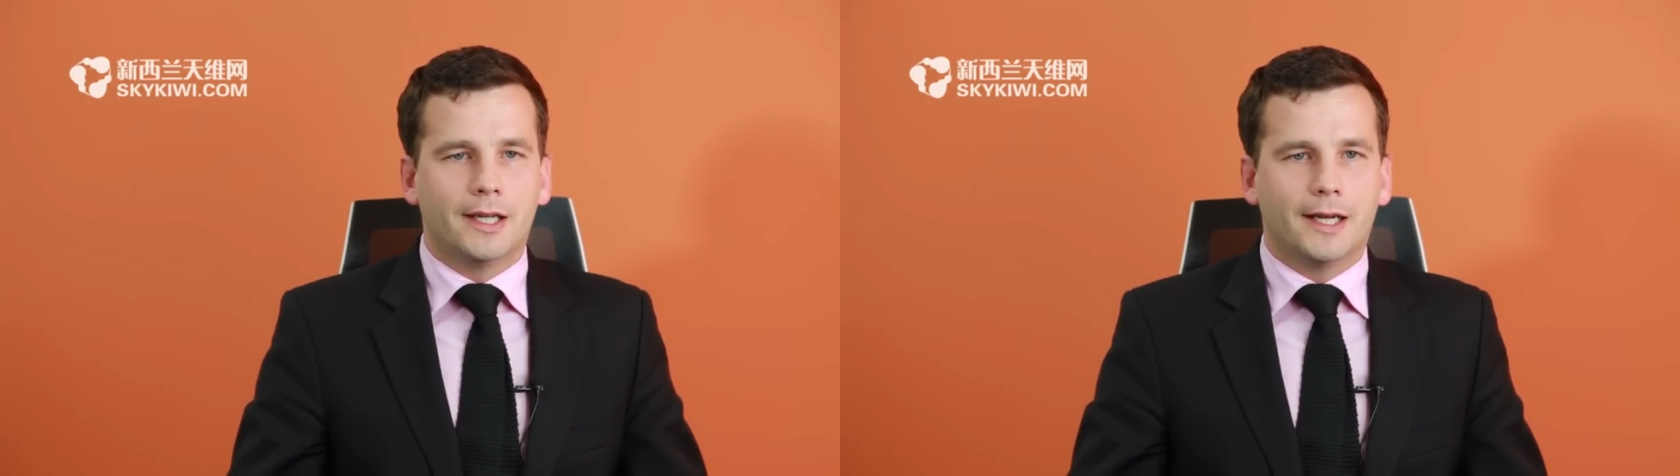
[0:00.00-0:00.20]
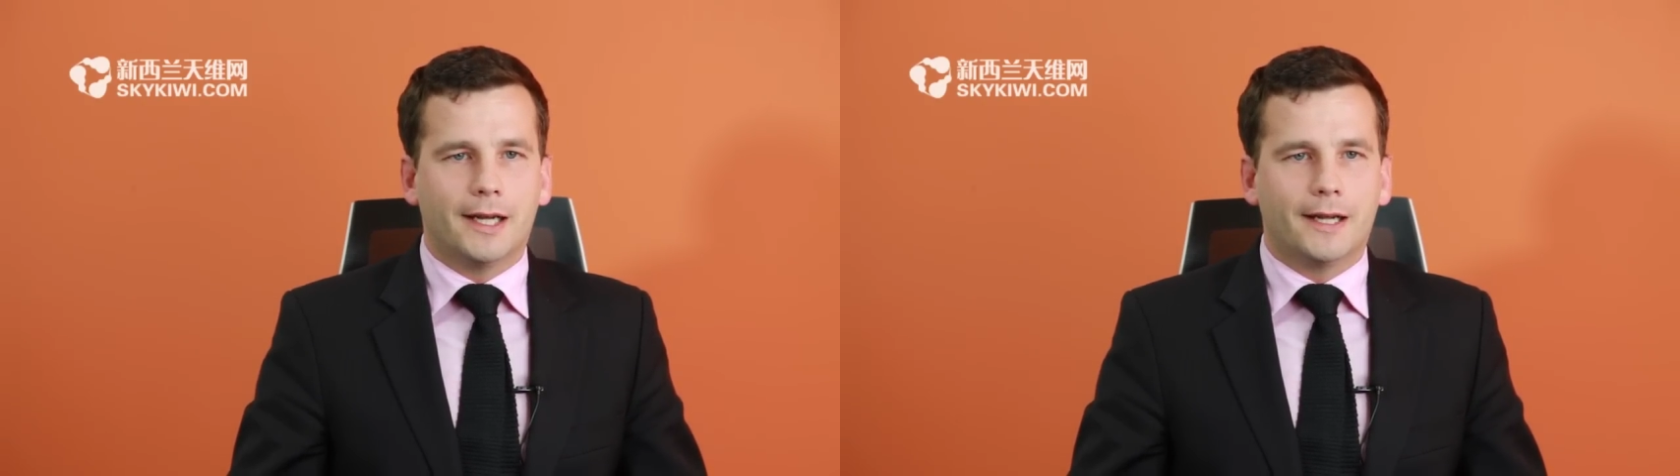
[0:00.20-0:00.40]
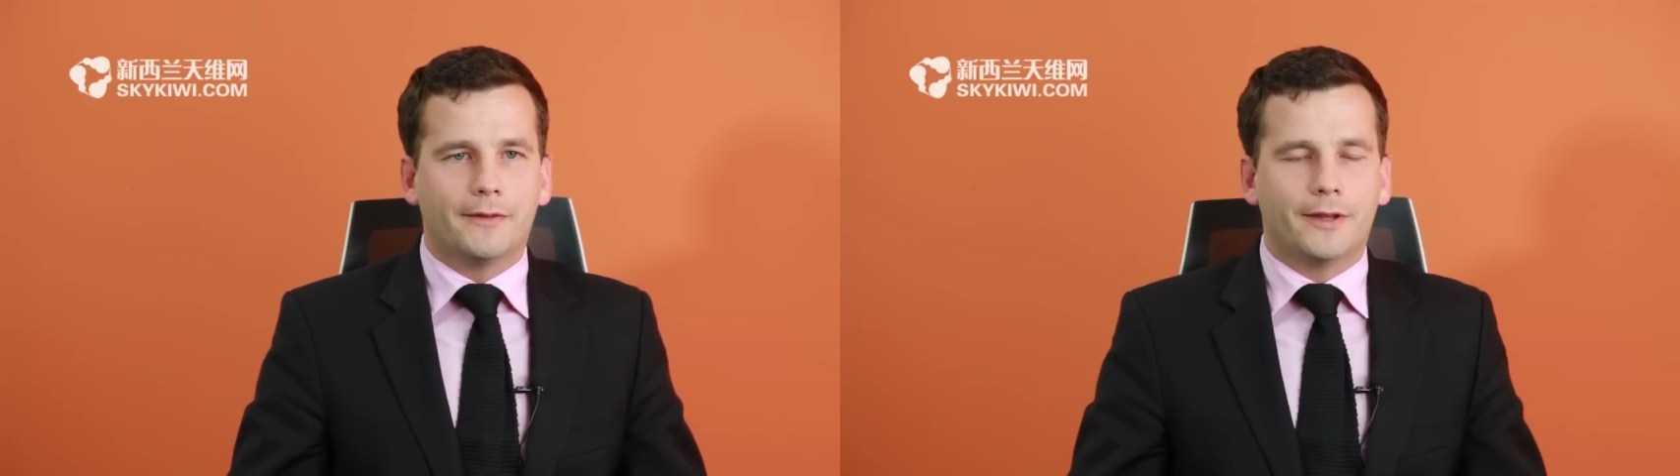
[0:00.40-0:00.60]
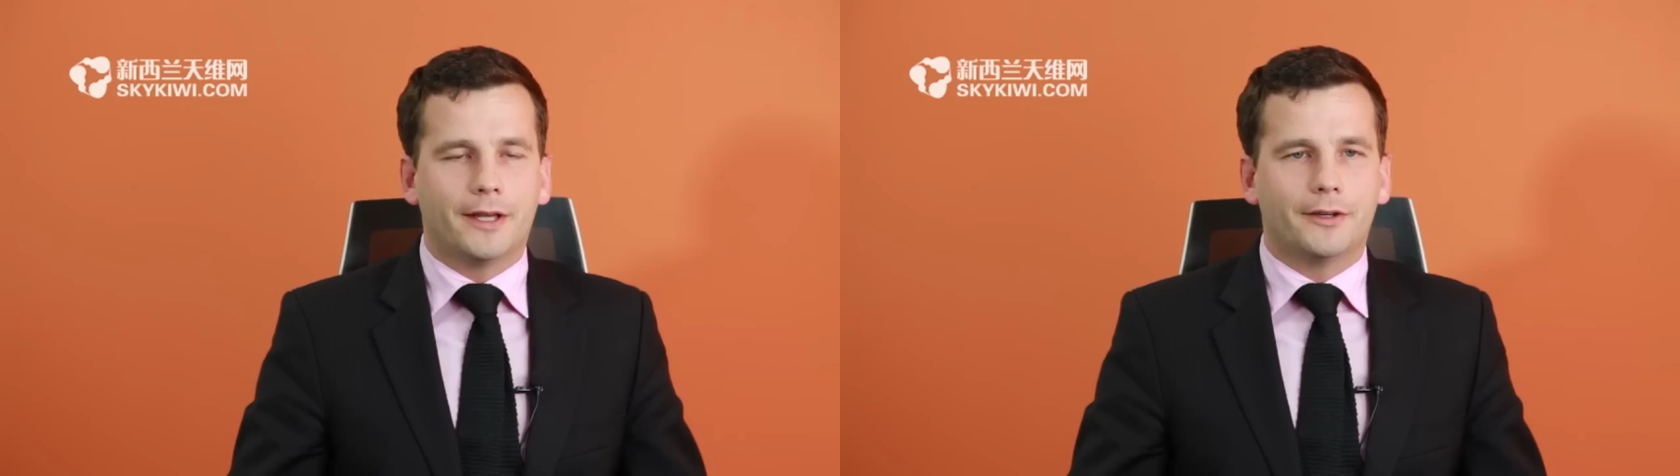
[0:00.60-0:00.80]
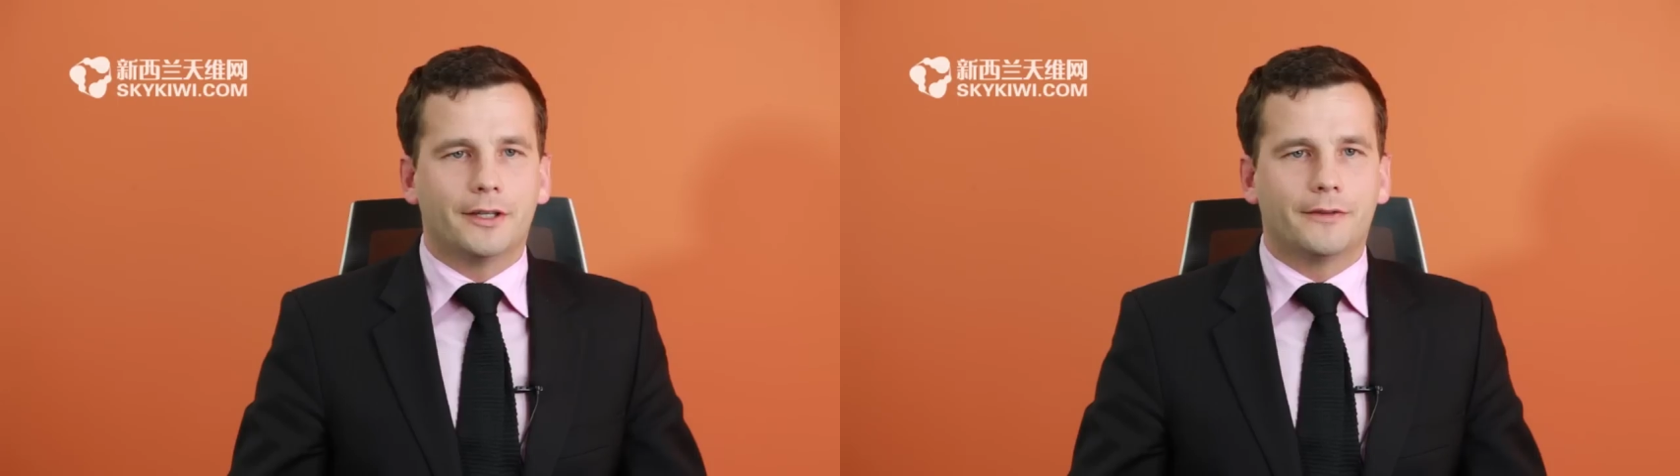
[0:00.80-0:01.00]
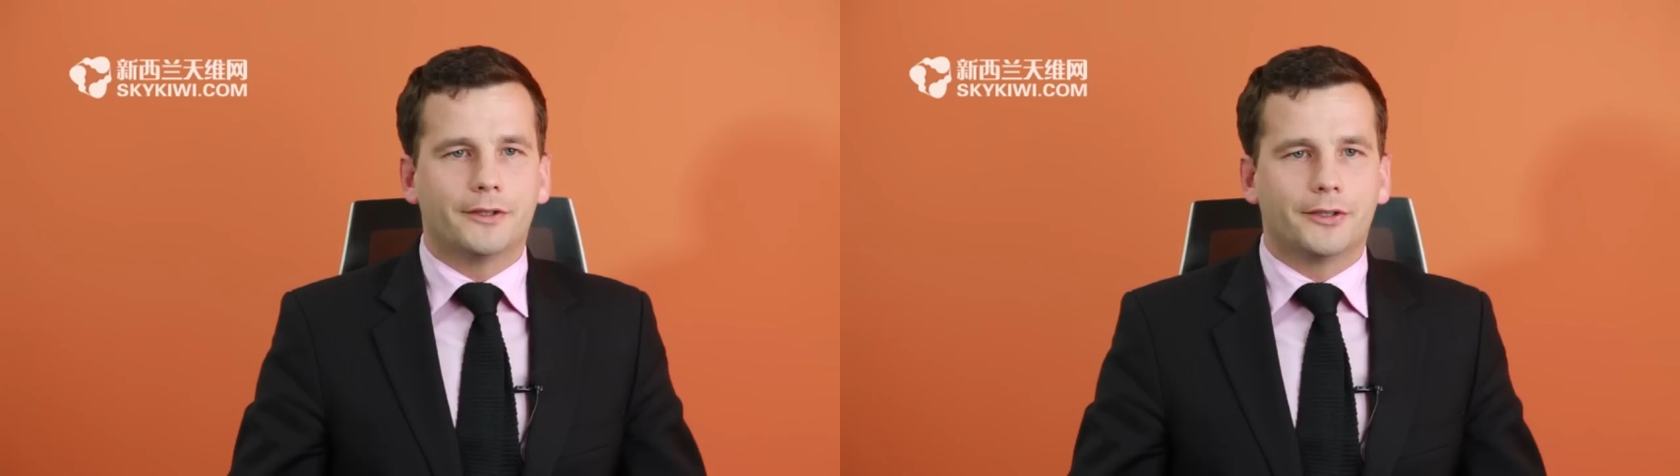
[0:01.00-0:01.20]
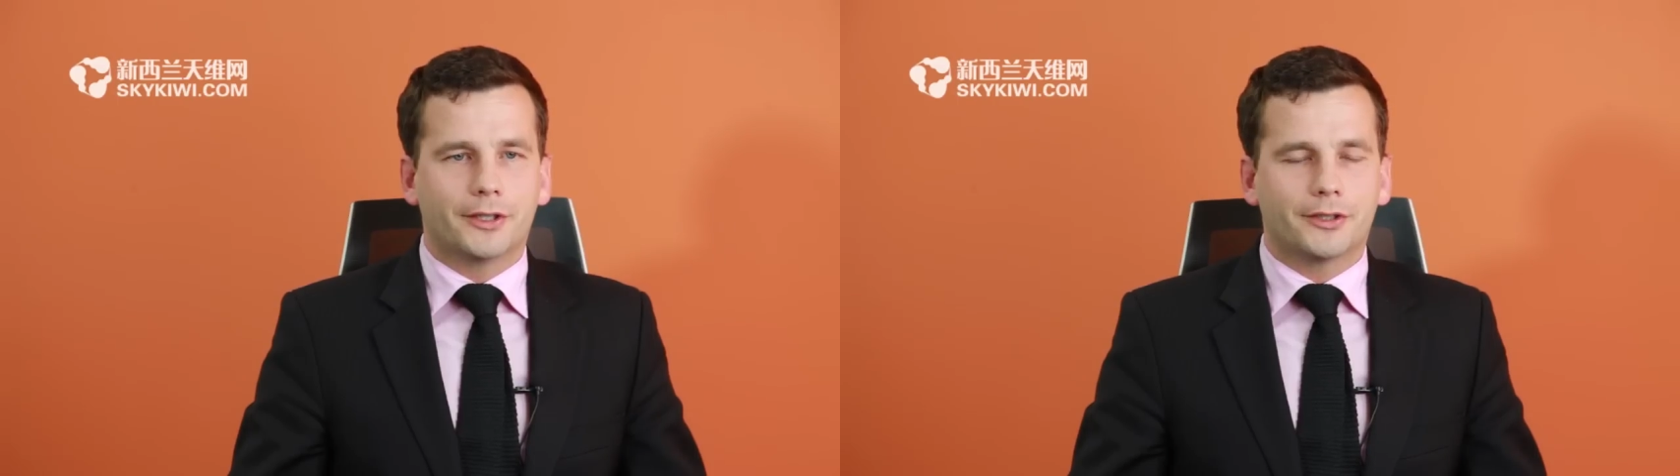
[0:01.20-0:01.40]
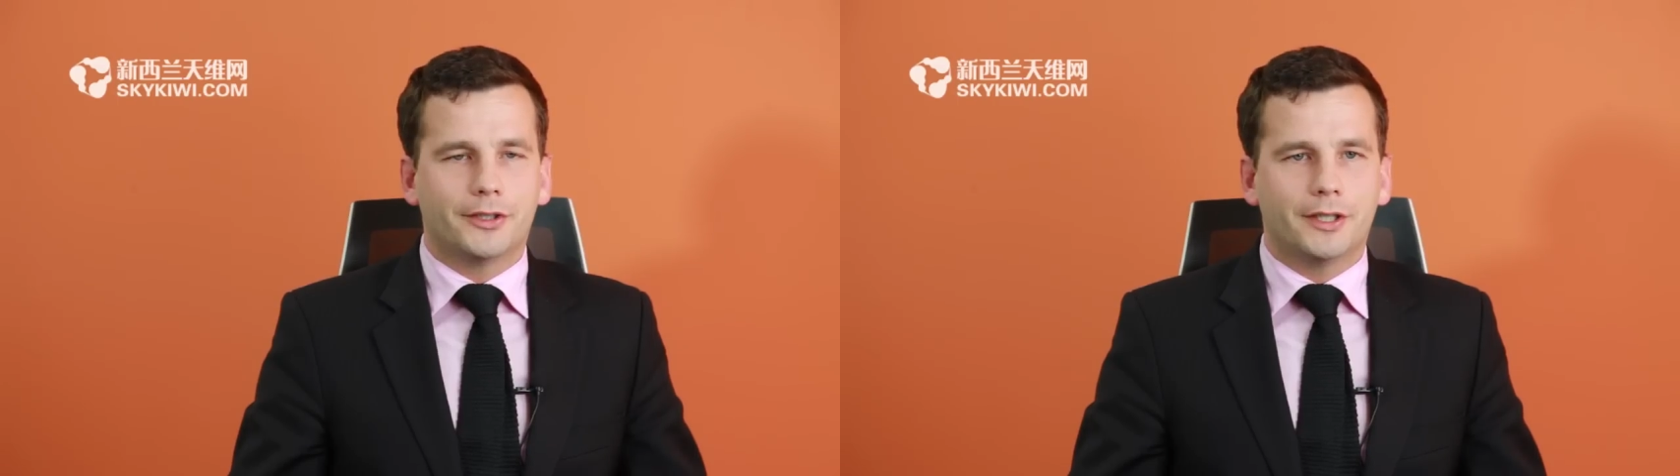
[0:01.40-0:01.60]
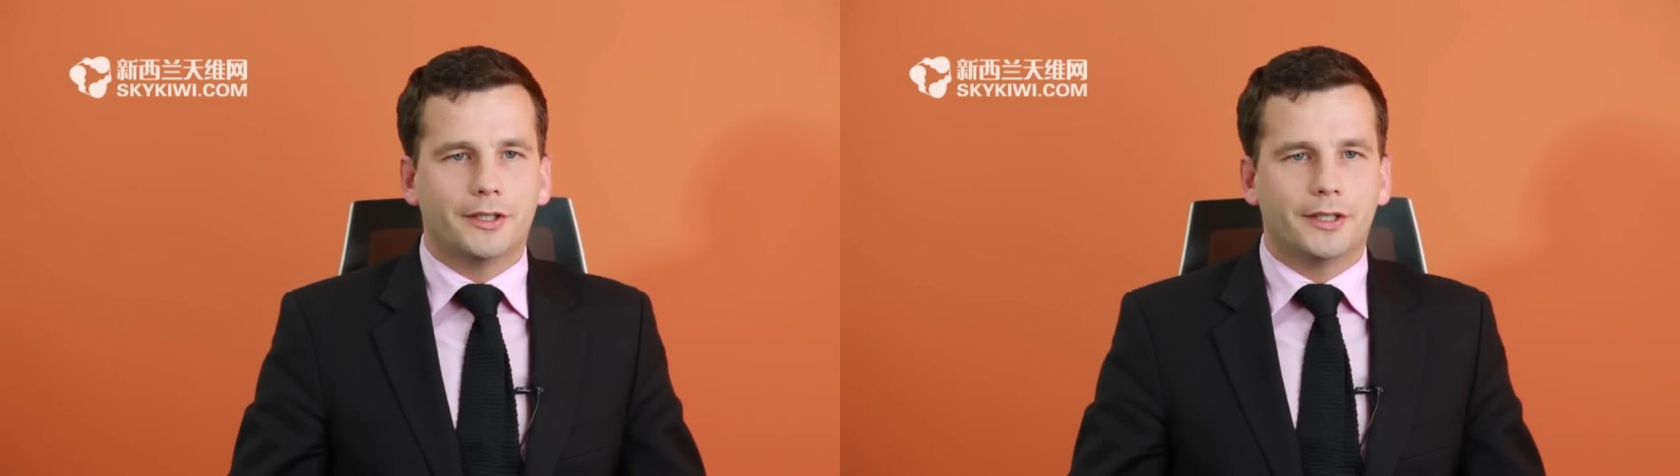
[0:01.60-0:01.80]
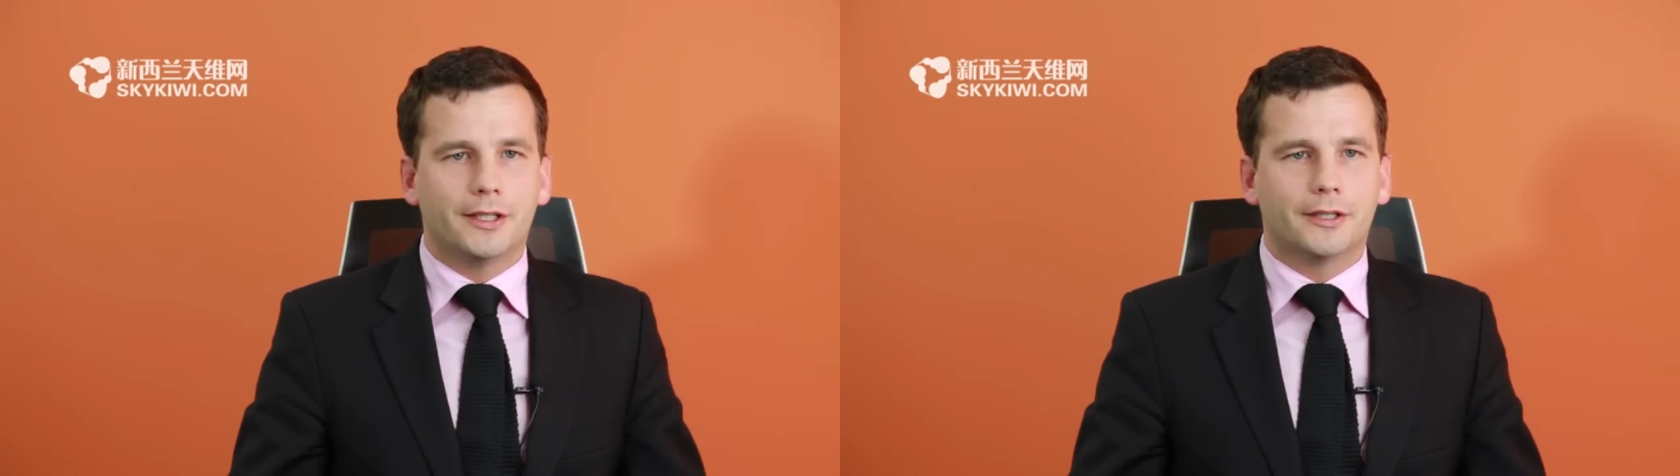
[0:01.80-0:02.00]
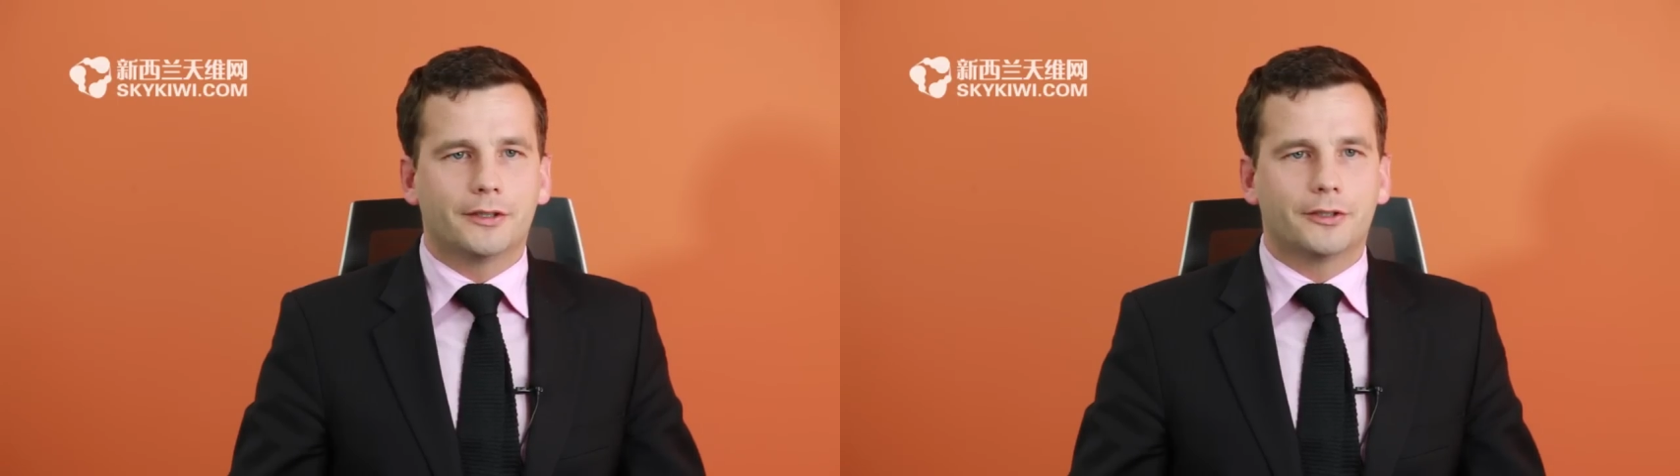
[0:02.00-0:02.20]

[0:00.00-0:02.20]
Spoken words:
that in the 16 years